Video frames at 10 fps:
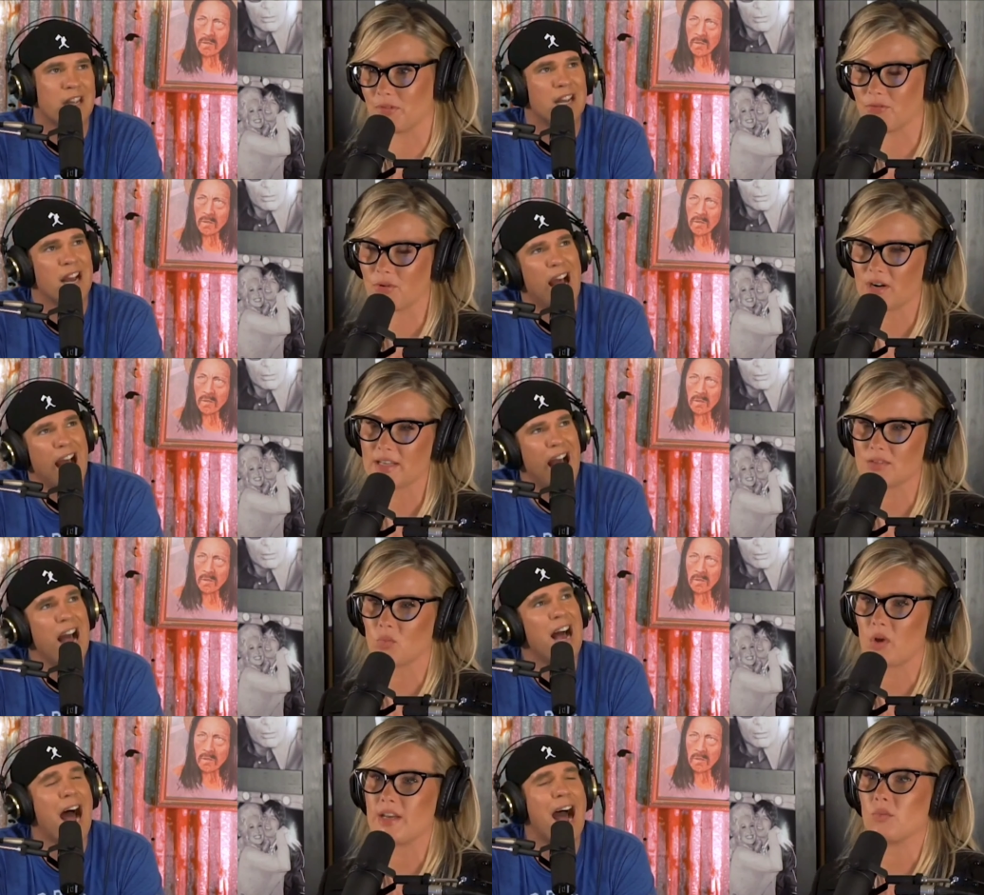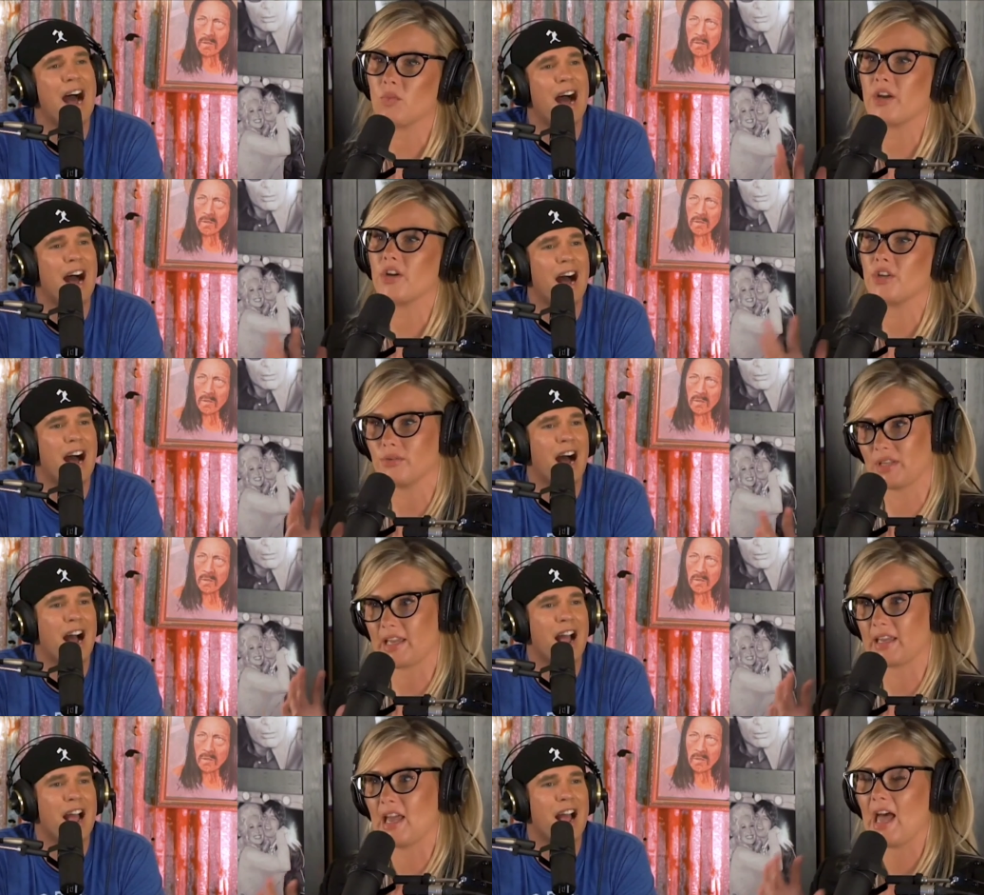Speaker 1: before high school, ah. when when are you
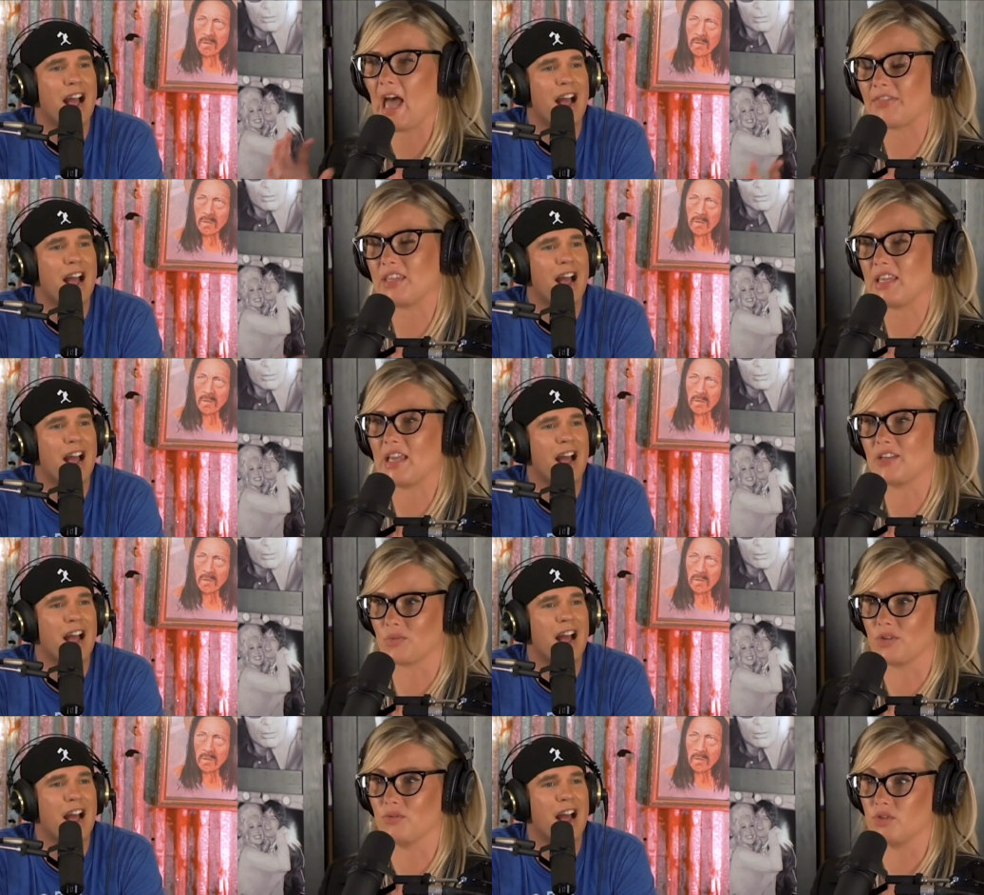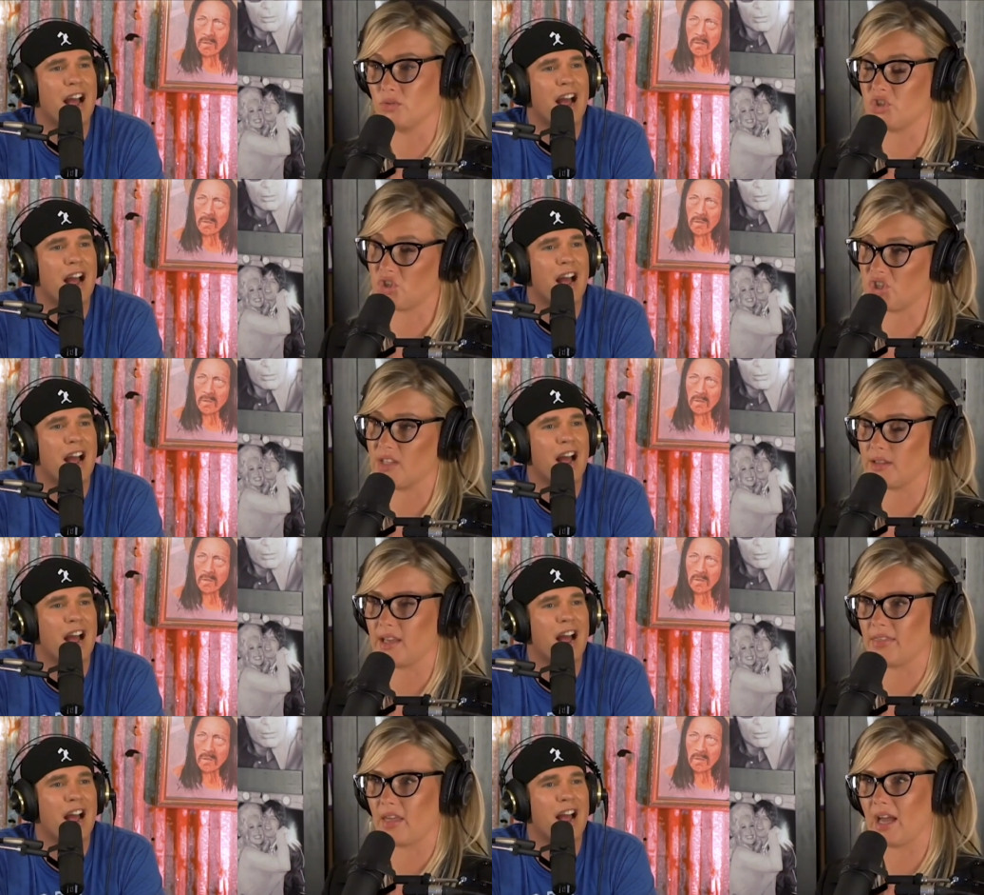like at the age where you do
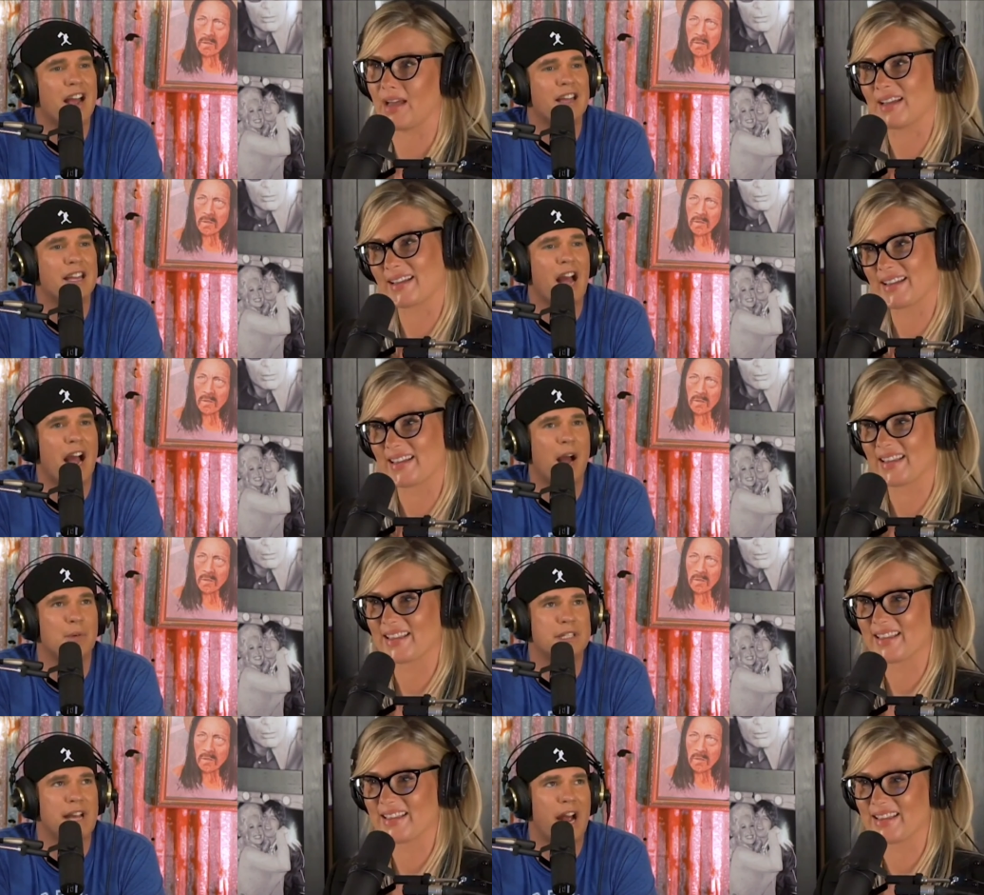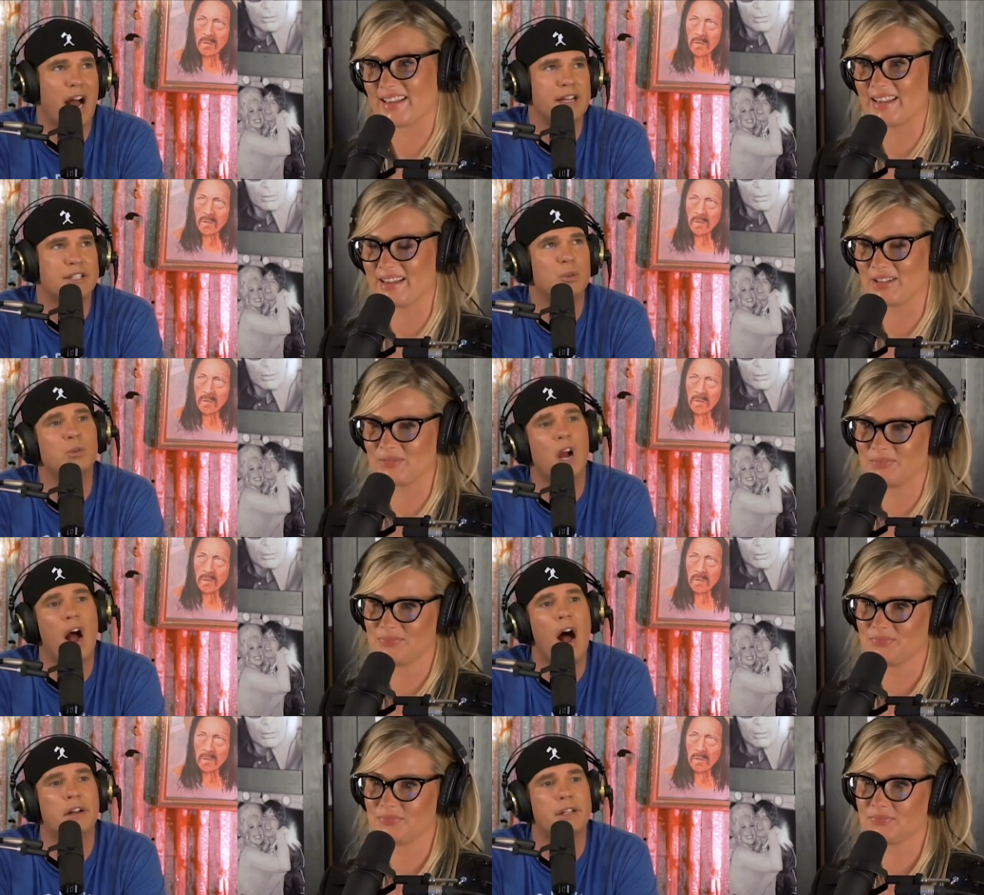shit like that?
Speaker 2: I, I would say high school,
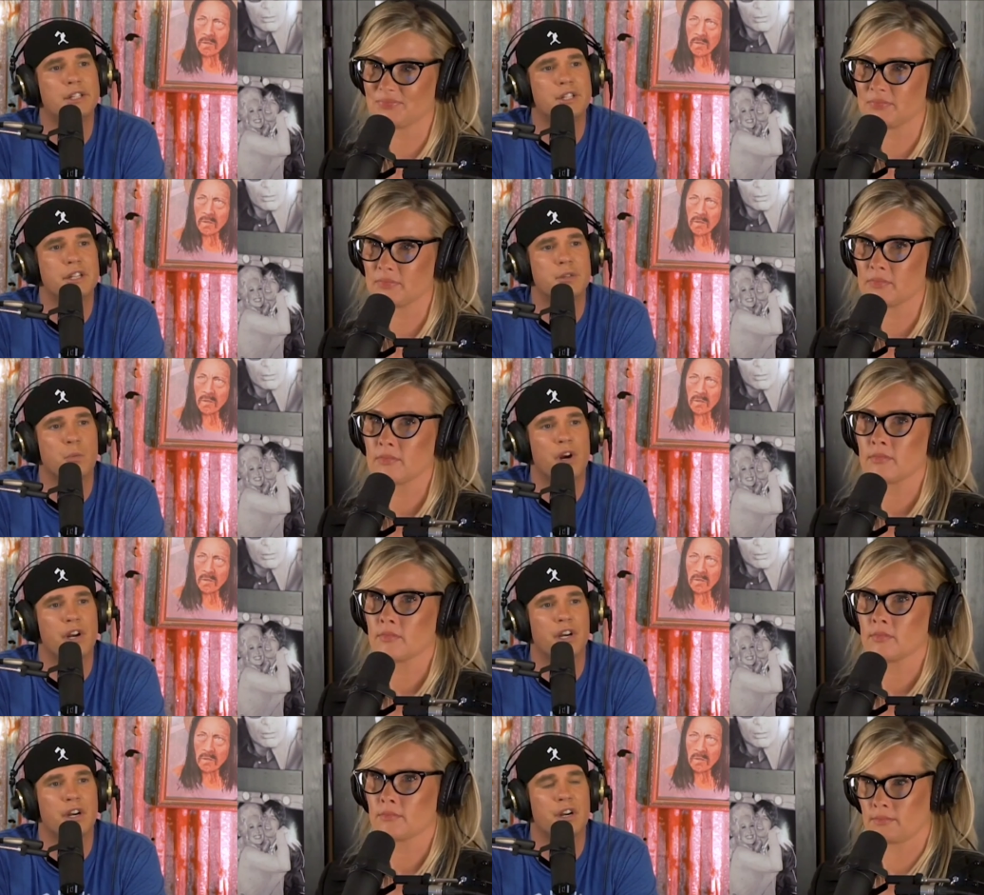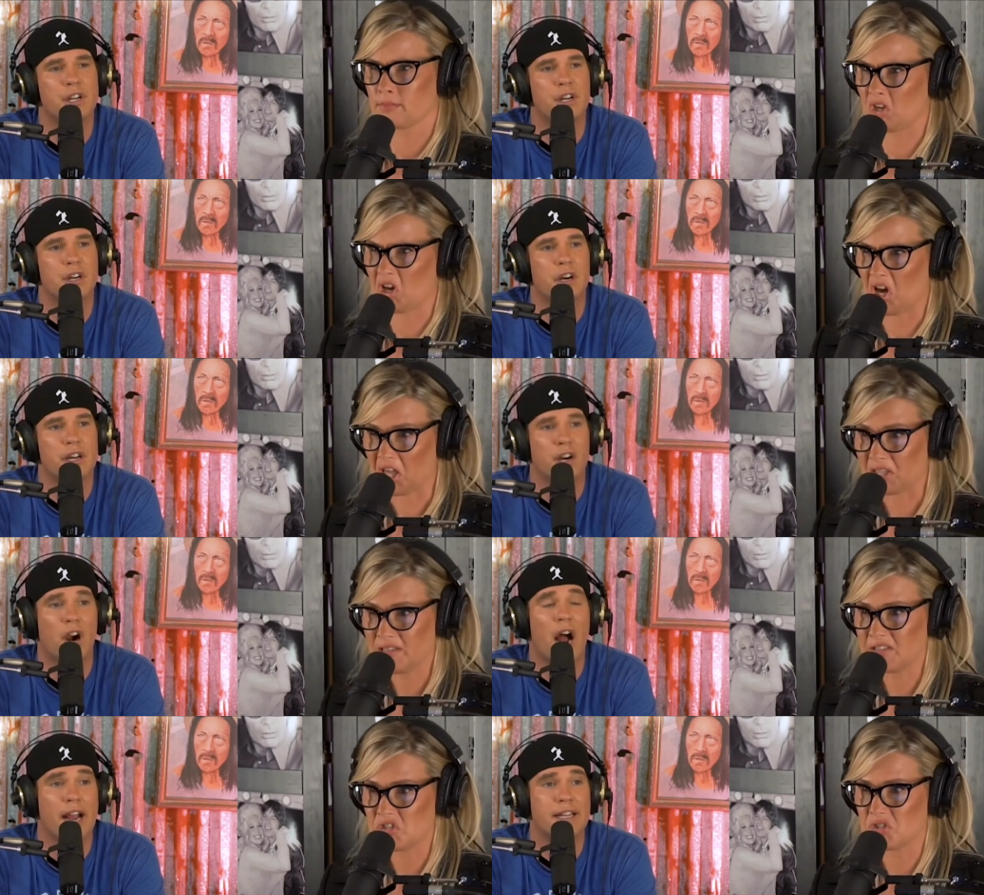college is where your your
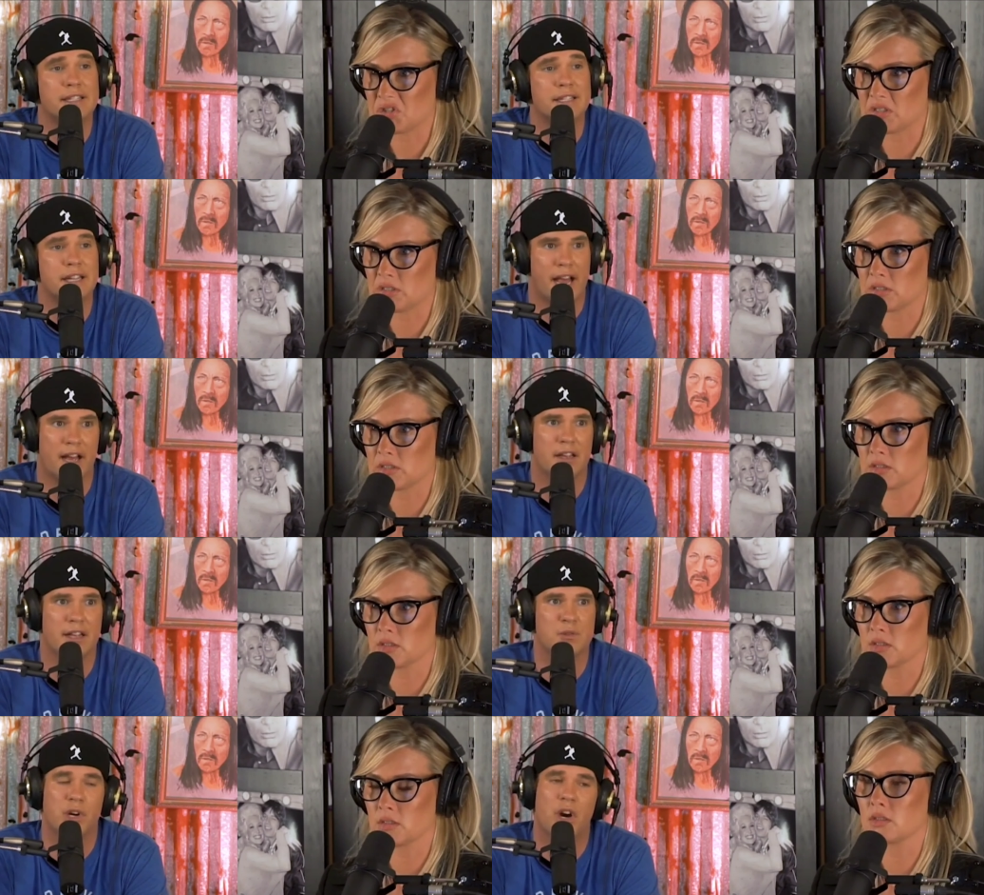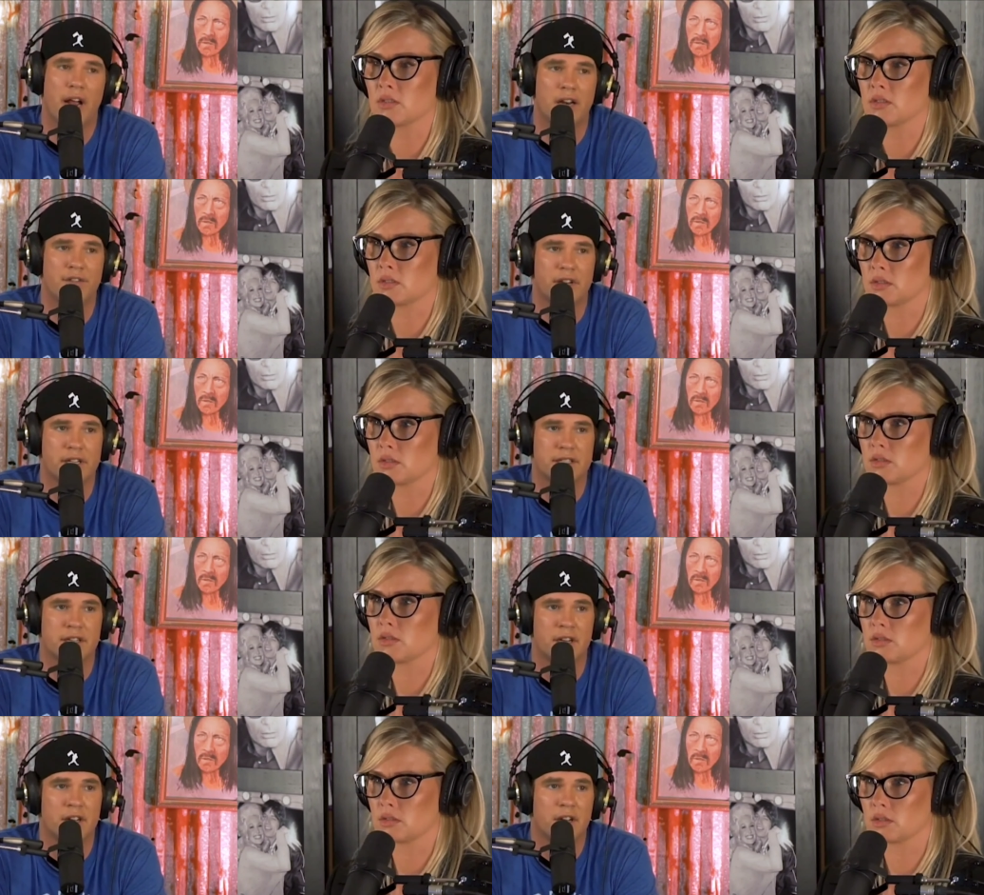college? your height. Yeah, that's where your height of it
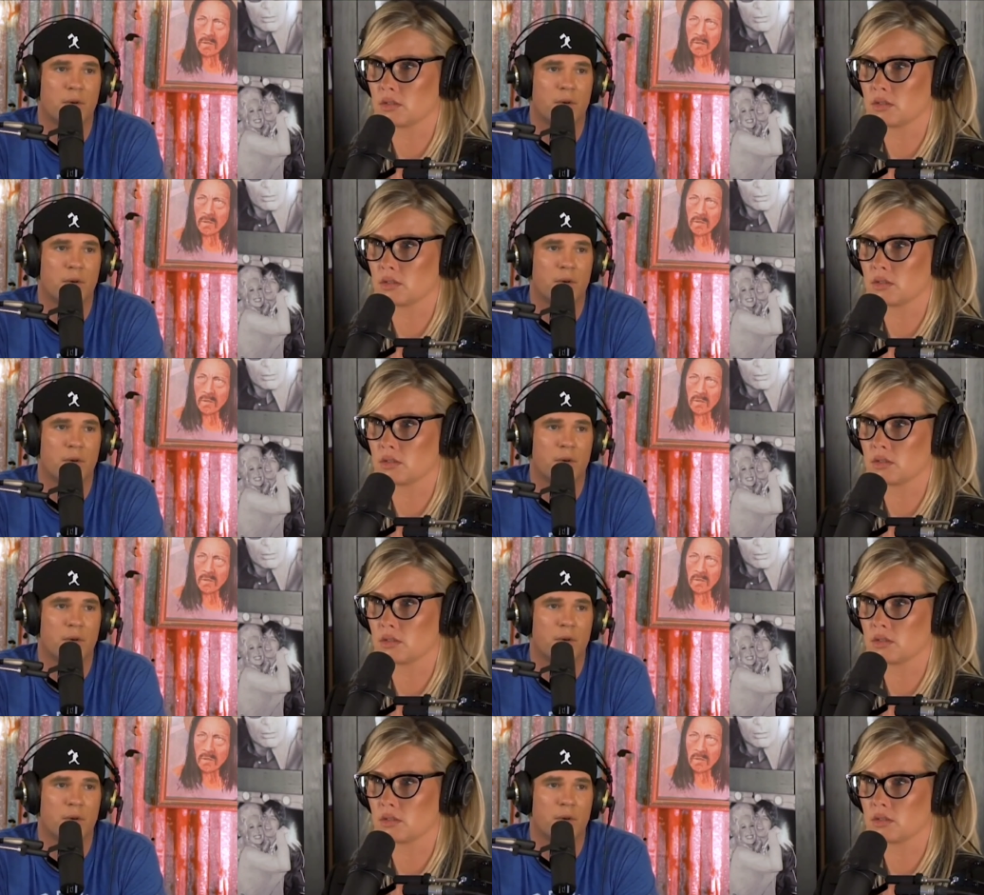is.